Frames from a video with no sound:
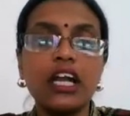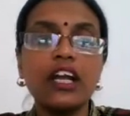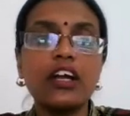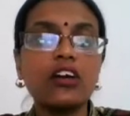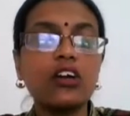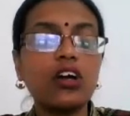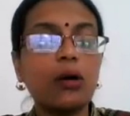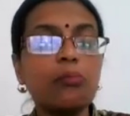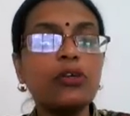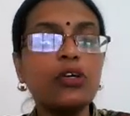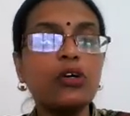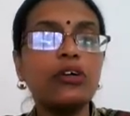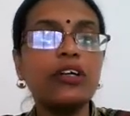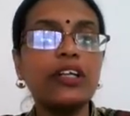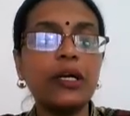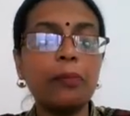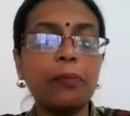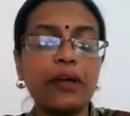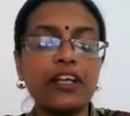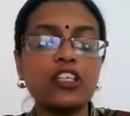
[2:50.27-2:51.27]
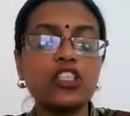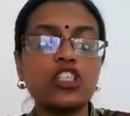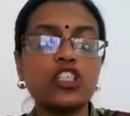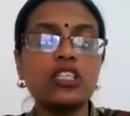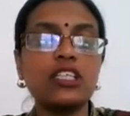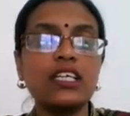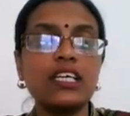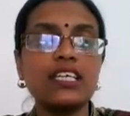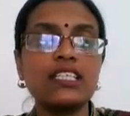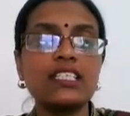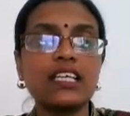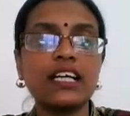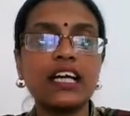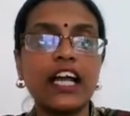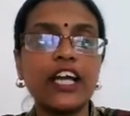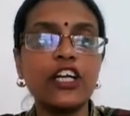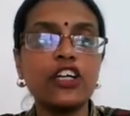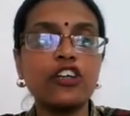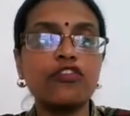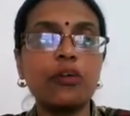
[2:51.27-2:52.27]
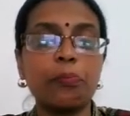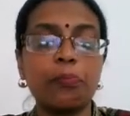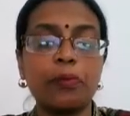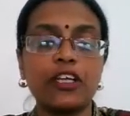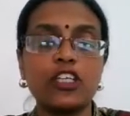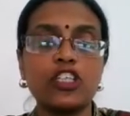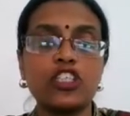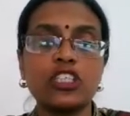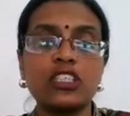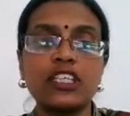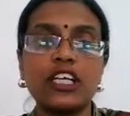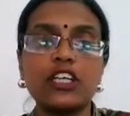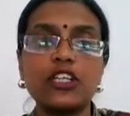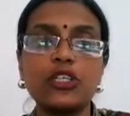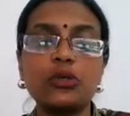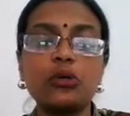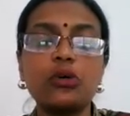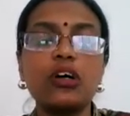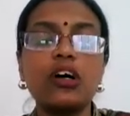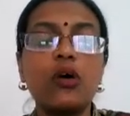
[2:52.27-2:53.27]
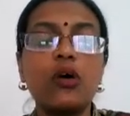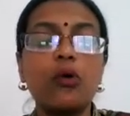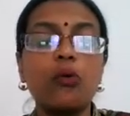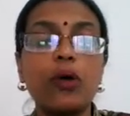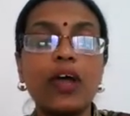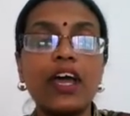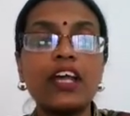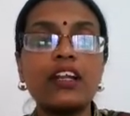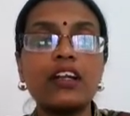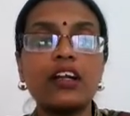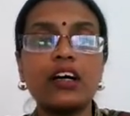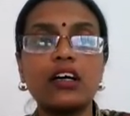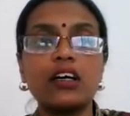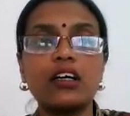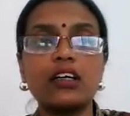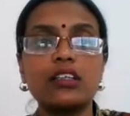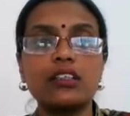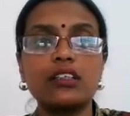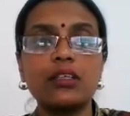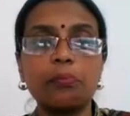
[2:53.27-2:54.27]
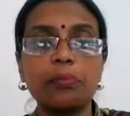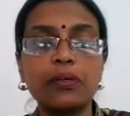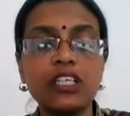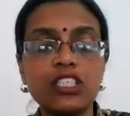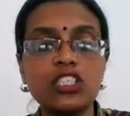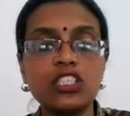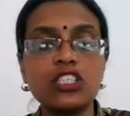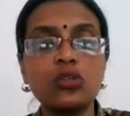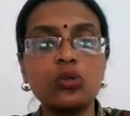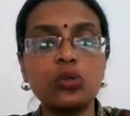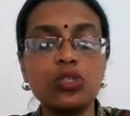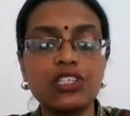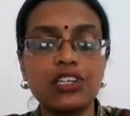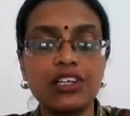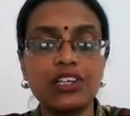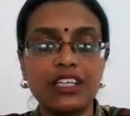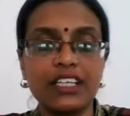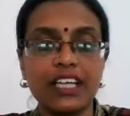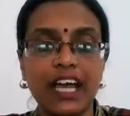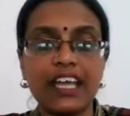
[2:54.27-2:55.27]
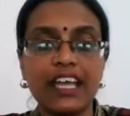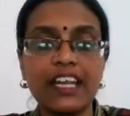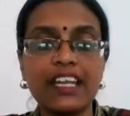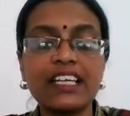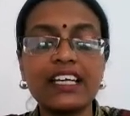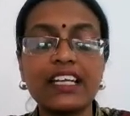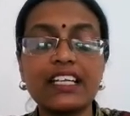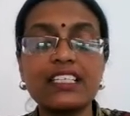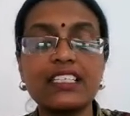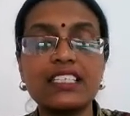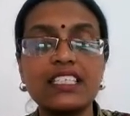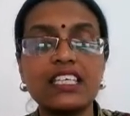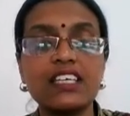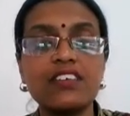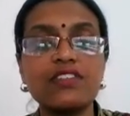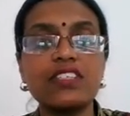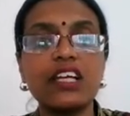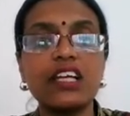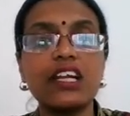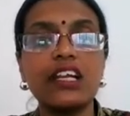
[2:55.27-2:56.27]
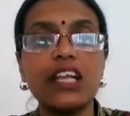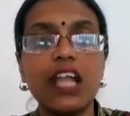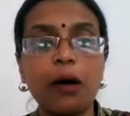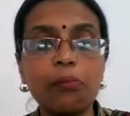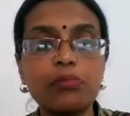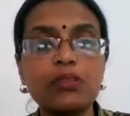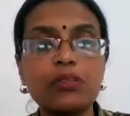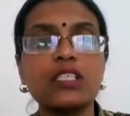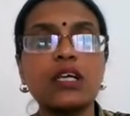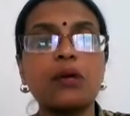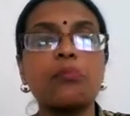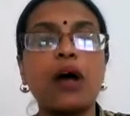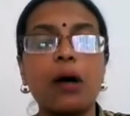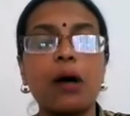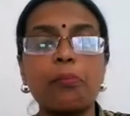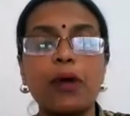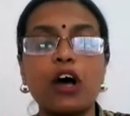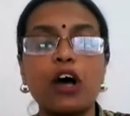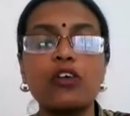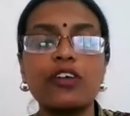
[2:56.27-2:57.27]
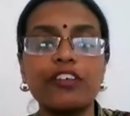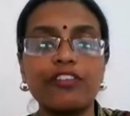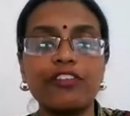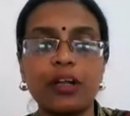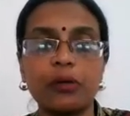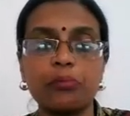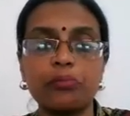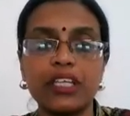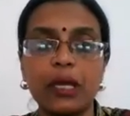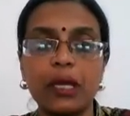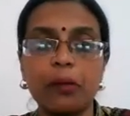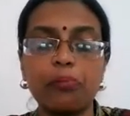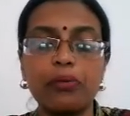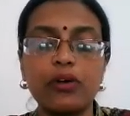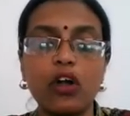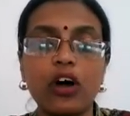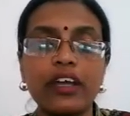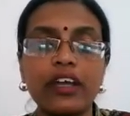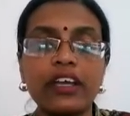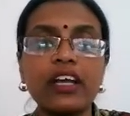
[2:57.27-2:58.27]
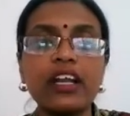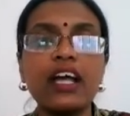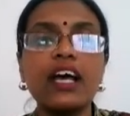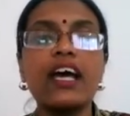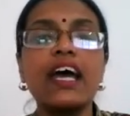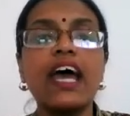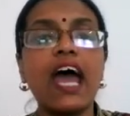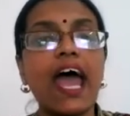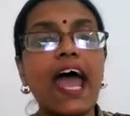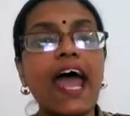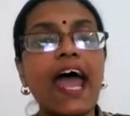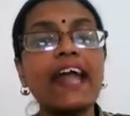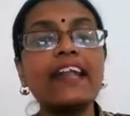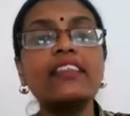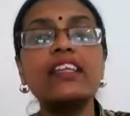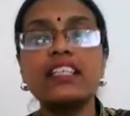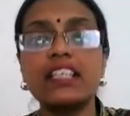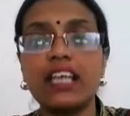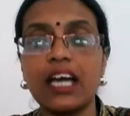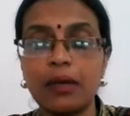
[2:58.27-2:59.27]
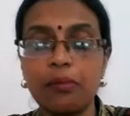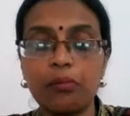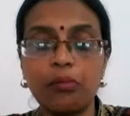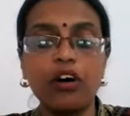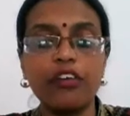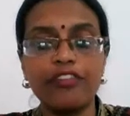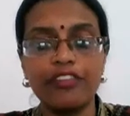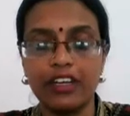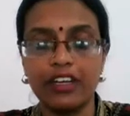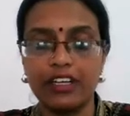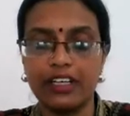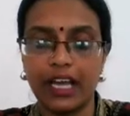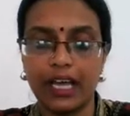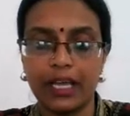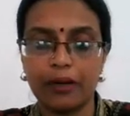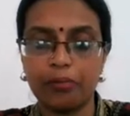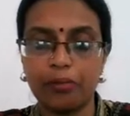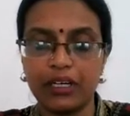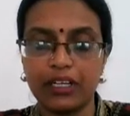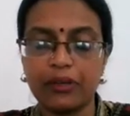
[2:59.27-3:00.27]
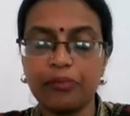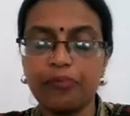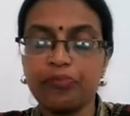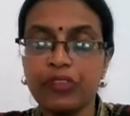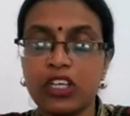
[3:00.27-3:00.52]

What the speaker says: Now, commuted pension is a kind of a pension that where the person who is retiring receives a lump sum amount from the employer at the time of retirement.